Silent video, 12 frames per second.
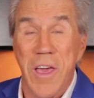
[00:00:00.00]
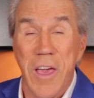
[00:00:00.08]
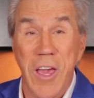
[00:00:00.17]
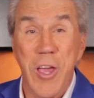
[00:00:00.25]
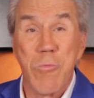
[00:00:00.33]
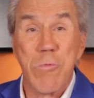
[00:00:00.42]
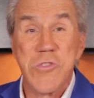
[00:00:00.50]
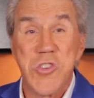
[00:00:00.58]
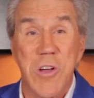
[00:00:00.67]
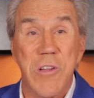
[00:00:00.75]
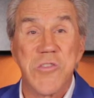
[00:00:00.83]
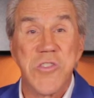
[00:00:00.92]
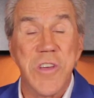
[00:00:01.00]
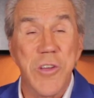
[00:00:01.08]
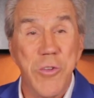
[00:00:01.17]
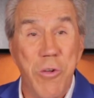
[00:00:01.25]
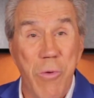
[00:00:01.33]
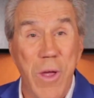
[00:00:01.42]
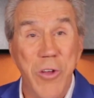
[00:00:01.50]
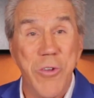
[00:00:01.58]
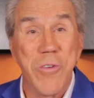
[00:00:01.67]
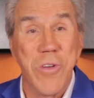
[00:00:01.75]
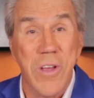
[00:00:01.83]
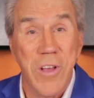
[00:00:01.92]
it results in
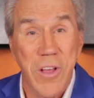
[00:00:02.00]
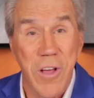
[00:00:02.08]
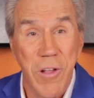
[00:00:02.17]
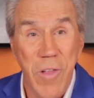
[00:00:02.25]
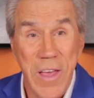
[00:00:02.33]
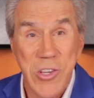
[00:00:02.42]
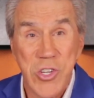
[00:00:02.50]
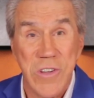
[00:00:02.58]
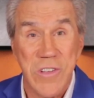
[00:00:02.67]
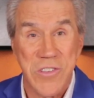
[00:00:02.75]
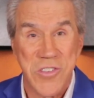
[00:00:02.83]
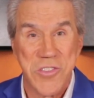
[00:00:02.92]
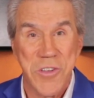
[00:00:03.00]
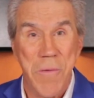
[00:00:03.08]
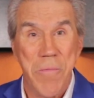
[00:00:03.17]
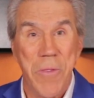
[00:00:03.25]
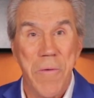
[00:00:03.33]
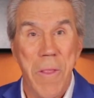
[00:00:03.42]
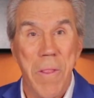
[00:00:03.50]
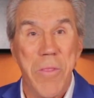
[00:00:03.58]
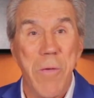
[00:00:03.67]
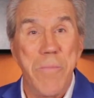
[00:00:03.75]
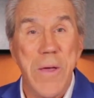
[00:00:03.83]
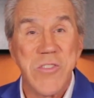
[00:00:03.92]
greater collections. The
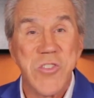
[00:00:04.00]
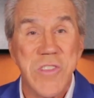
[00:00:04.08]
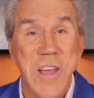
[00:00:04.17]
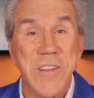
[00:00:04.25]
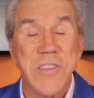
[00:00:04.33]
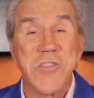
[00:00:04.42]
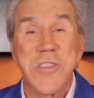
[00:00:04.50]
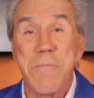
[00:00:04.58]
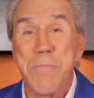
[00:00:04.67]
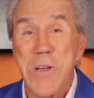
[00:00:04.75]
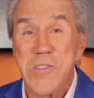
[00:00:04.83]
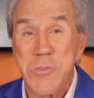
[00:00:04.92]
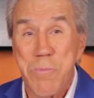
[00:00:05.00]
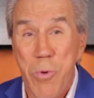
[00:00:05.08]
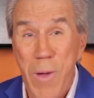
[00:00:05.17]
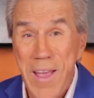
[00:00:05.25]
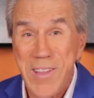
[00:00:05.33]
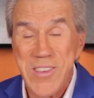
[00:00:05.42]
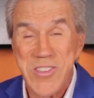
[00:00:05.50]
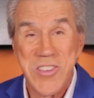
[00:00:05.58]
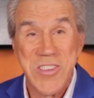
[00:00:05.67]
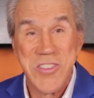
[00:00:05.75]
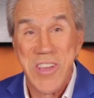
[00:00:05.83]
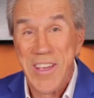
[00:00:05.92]
best dentists, the best
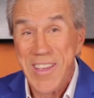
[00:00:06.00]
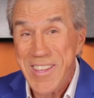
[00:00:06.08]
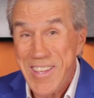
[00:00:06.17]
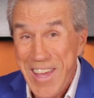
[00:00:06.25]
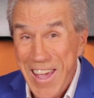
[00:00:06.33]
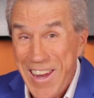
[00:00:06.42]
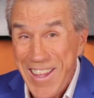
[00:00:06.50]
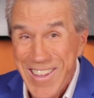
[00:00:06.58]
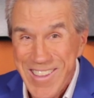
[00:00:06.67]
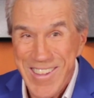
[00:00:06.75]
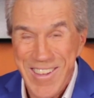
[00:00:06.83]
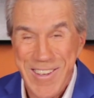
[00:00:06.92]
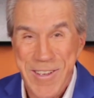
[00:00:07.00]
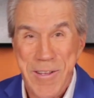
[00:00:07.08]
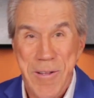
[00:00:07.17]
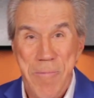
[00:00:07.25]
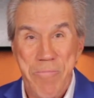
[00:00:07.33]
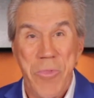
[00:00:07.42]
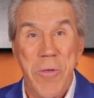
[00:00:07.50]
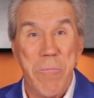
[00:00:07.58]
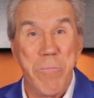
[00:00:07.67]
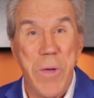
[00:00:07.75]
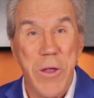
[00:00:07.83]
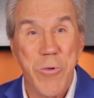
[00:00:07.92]
practices get it.
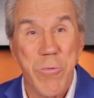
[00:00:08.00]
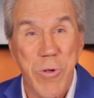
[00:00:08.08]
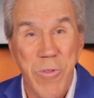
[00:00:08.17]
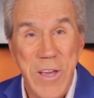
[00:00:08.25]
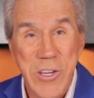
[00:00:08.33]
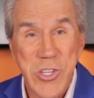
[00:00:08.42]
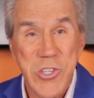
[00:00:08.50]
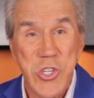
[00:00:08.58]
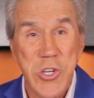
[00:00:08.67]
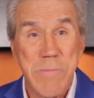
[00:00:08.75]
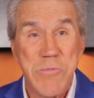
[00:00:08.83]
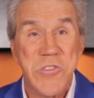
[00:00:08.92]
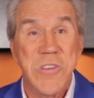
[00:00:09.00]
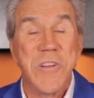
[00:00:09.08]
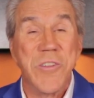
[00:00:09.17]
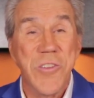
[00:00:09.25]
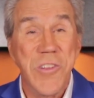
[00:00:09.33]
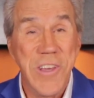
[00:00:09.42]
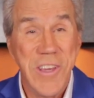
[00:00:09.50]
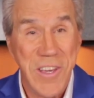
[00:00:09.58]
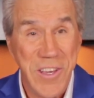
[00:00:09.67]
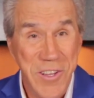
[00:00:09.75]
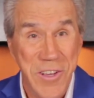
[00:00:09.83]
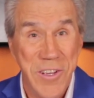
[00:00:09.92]
Better relationships
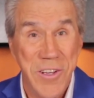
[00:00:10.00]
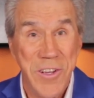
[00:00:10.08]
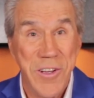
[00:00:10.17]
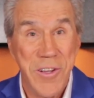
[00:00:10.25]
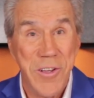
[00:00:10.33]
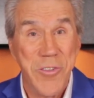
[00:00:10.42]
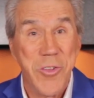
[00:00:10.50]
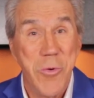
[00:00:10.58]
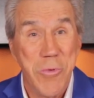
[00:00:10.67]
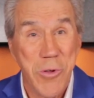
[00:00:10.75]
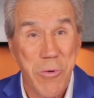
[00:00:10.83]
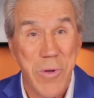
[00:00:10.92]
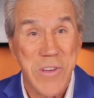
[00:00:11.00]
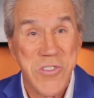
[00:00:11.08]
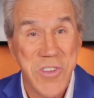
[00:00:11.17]
lead to increase